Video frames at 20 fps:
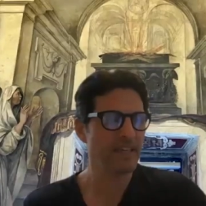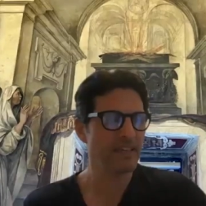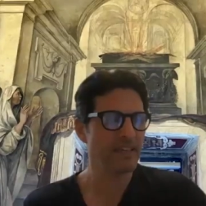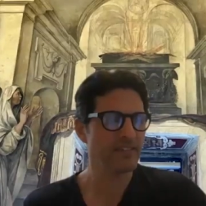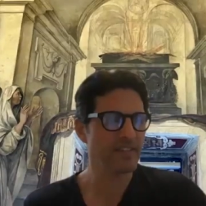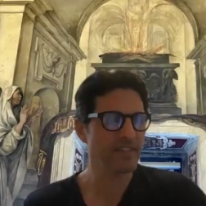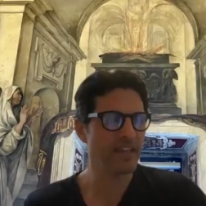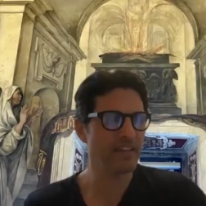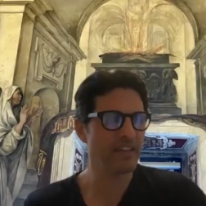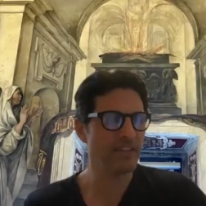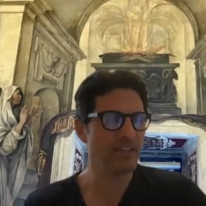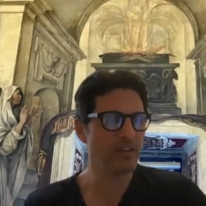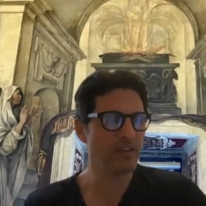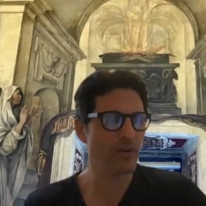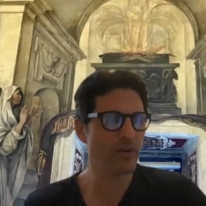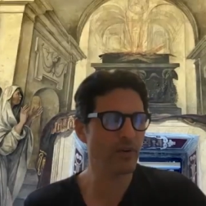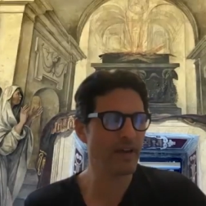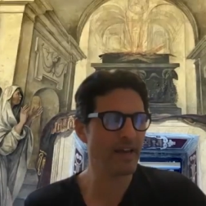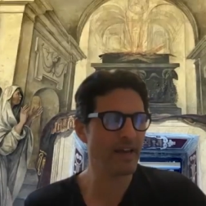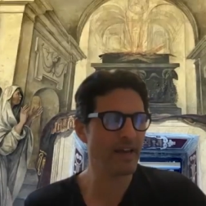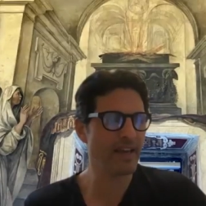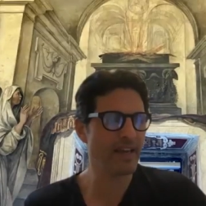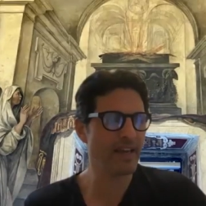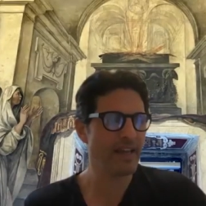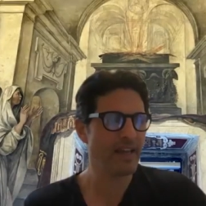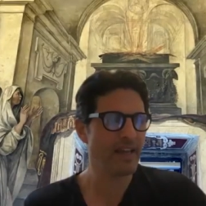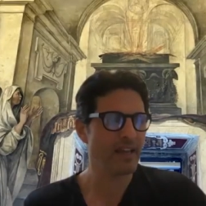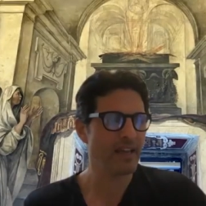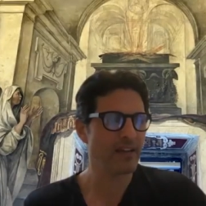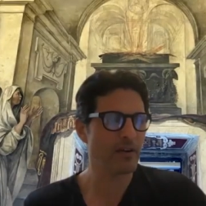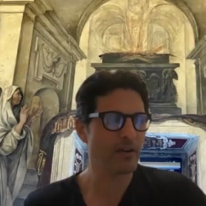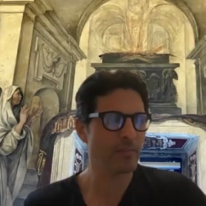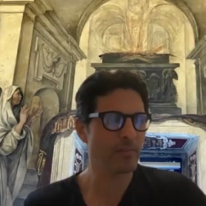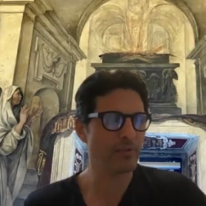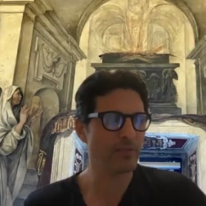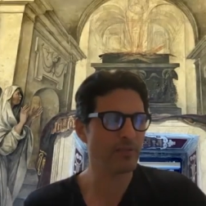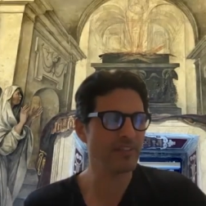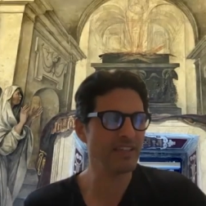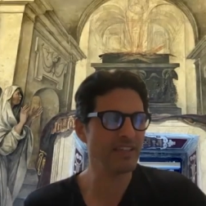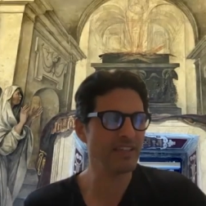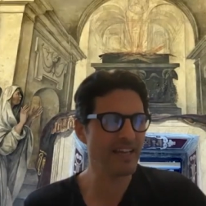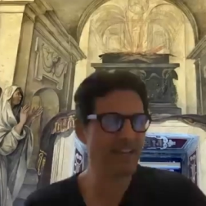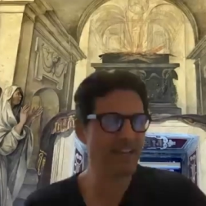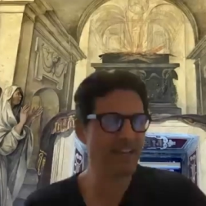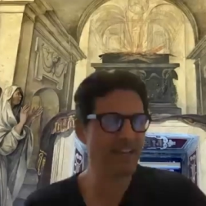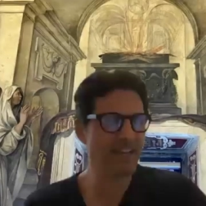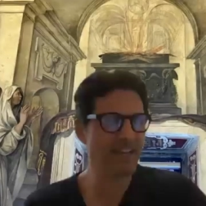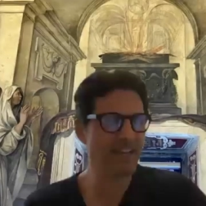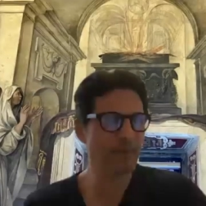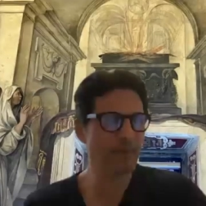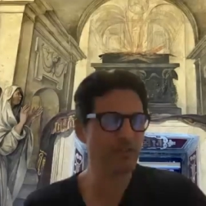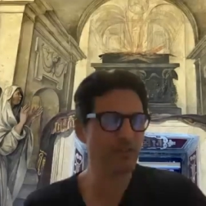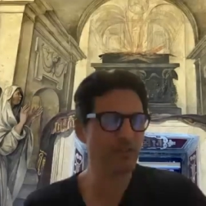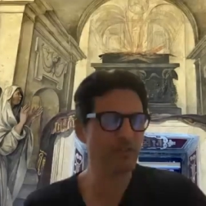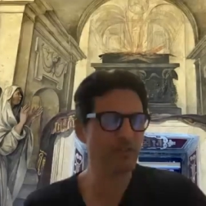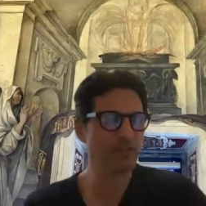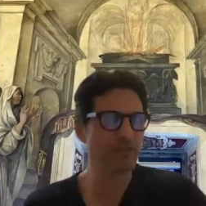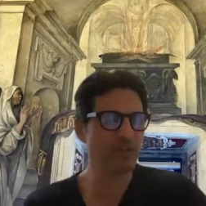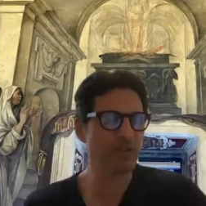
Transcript: say, the Nonae Caprotinae, which is